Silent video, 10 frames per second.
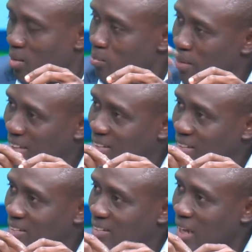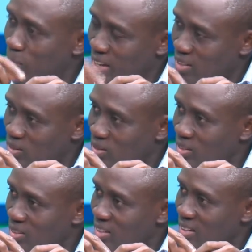but that person no
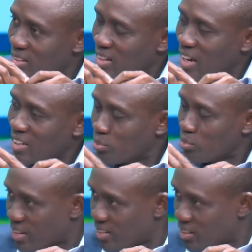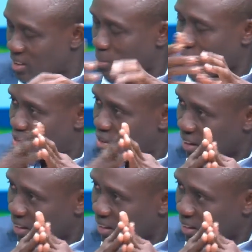can spread the bacteria